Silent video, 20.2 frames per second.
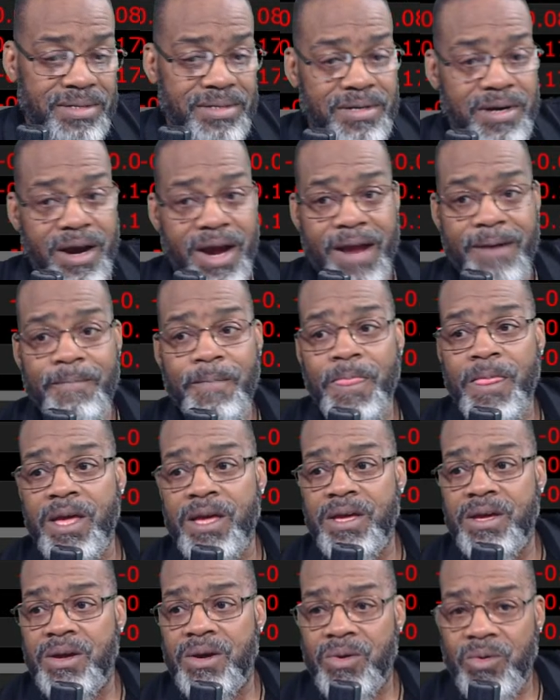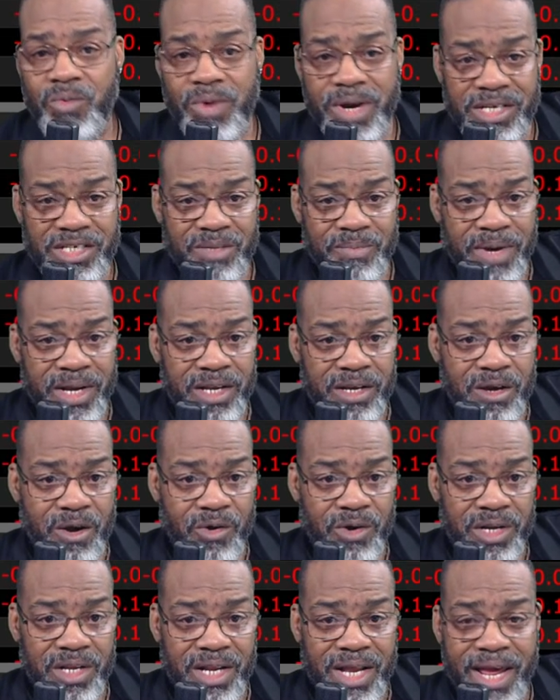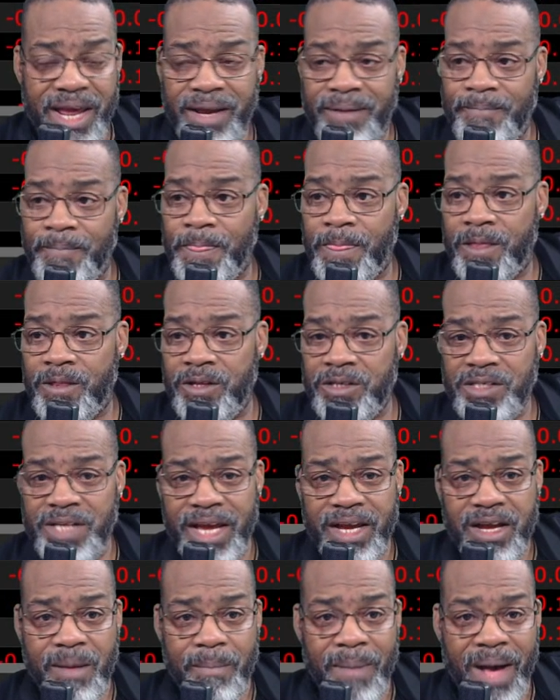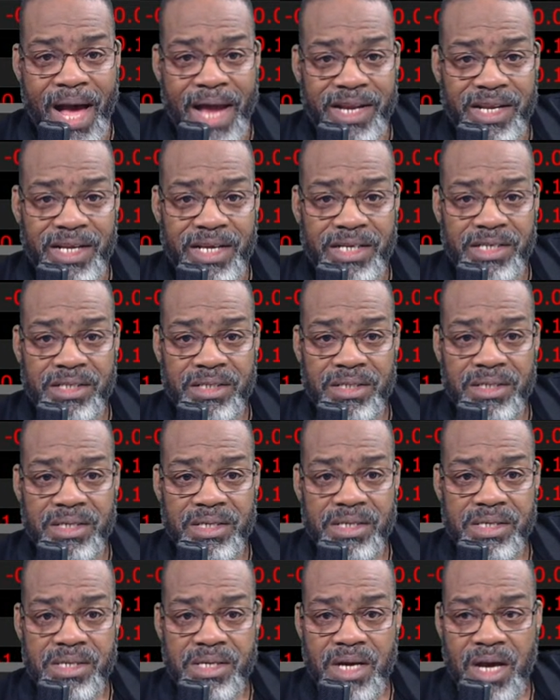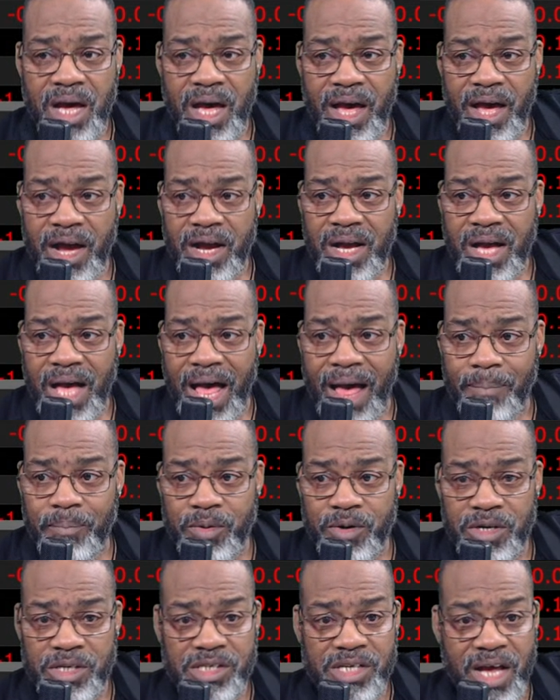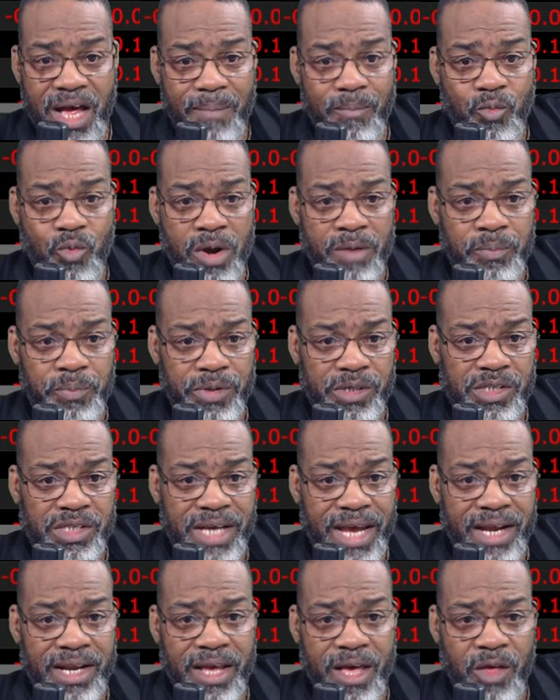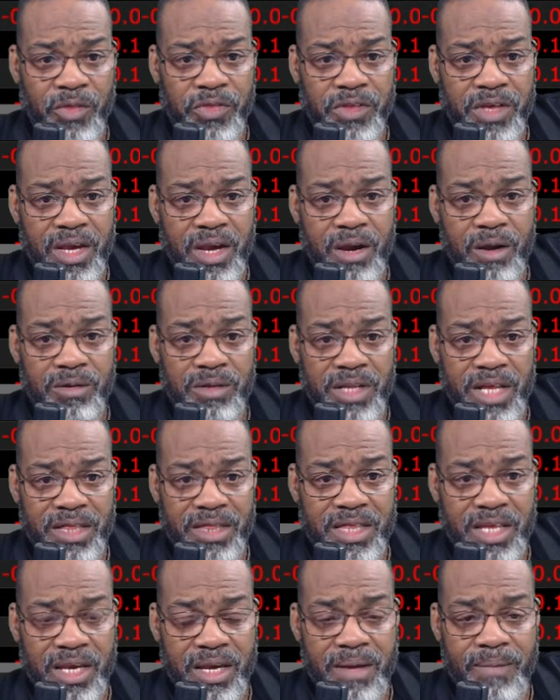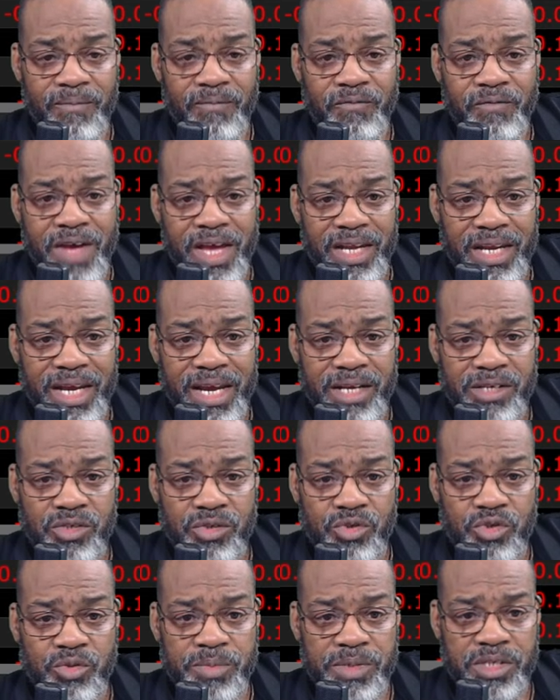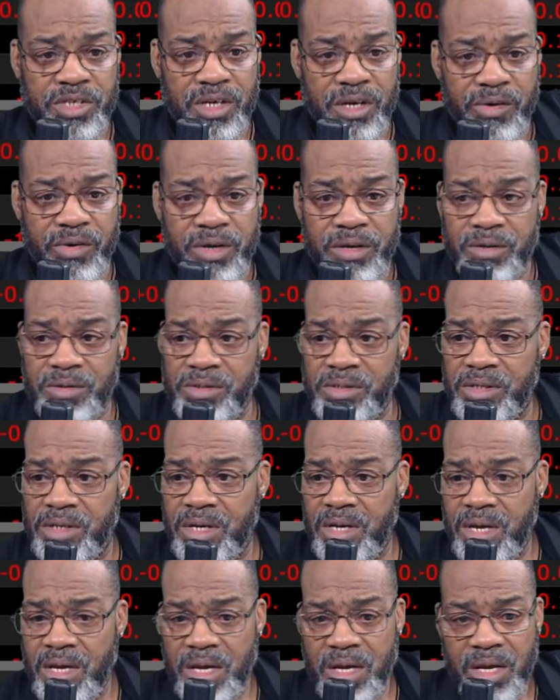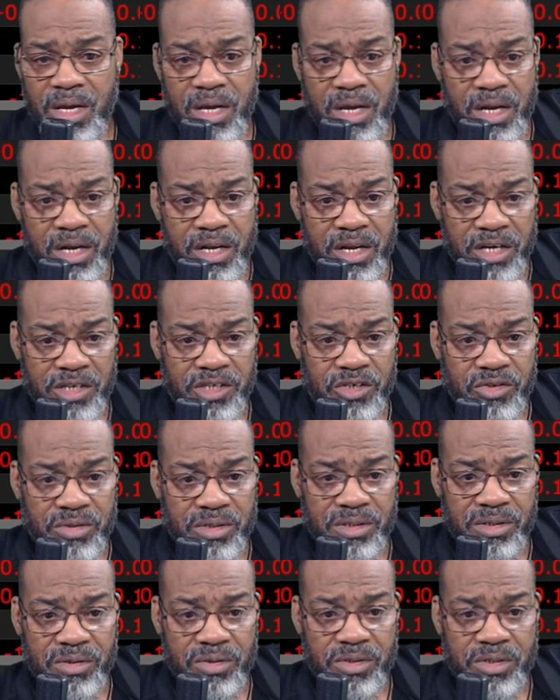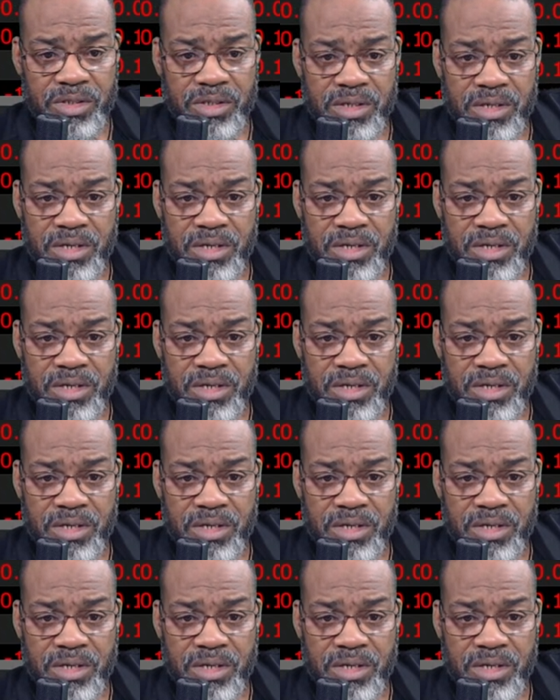All right. Where's the money going today? Looks like commodities. Uh, copper is up 1%, healthcare, lithium, financials, materials, industrials.